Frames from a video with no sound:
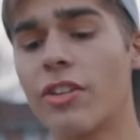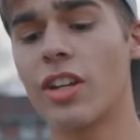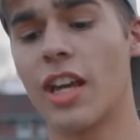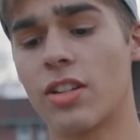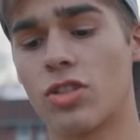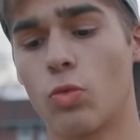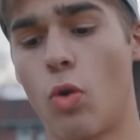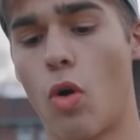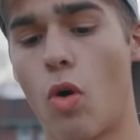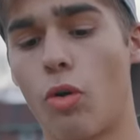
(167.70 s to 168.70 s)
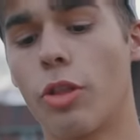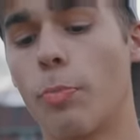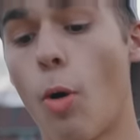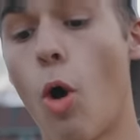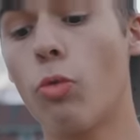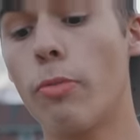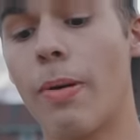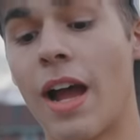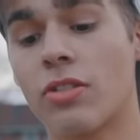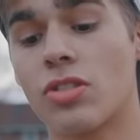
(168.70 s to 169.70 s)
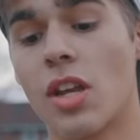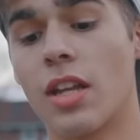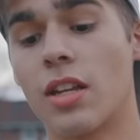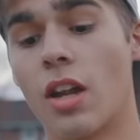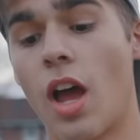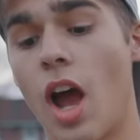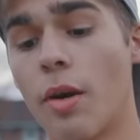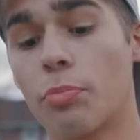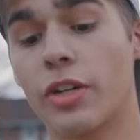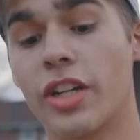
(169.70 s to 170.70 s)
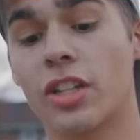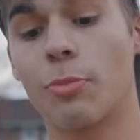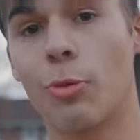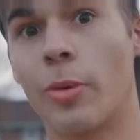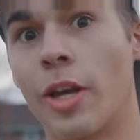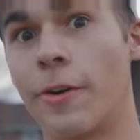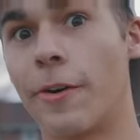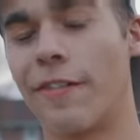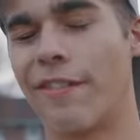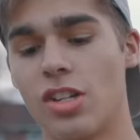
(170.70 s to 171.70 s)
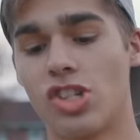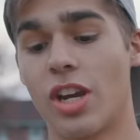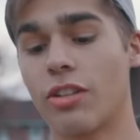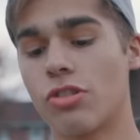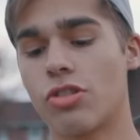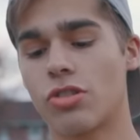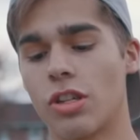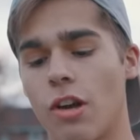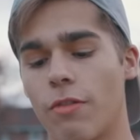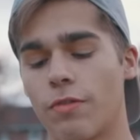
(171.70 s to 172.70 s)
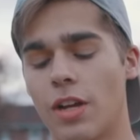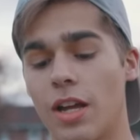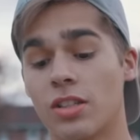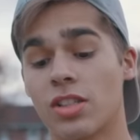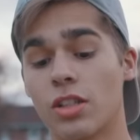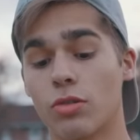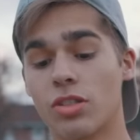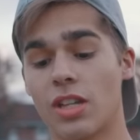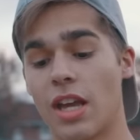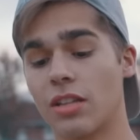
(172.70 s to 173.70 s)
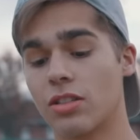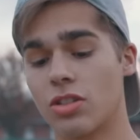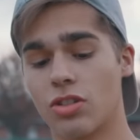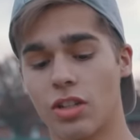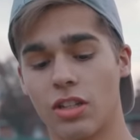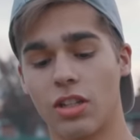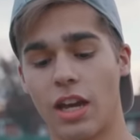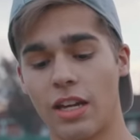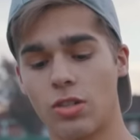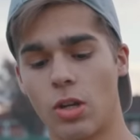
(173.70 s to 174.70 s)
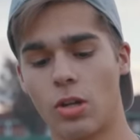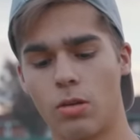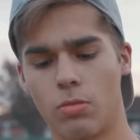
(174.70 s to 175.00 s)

it against a wall. The ball will bounce in an unpredictable manner. Challenge yourself and skill sets to catch it.